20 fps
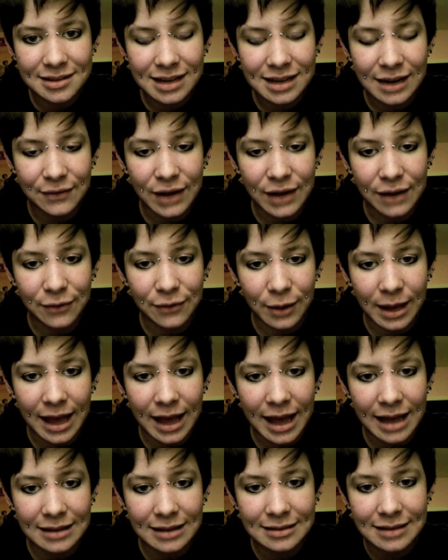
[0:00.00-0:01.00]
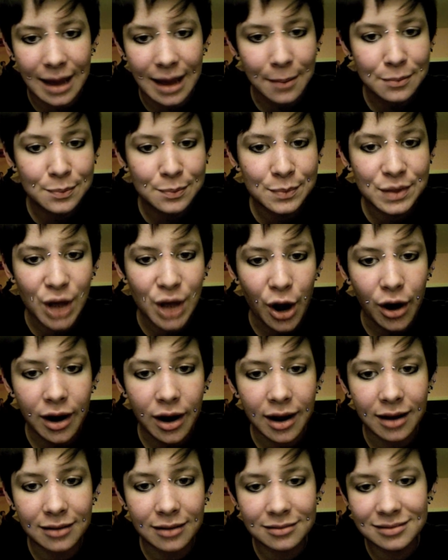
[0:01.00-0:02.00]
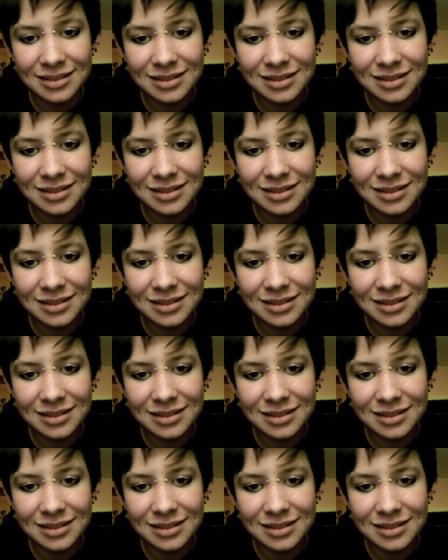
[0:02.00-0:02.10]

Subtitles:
And if I forget, I'm sorry.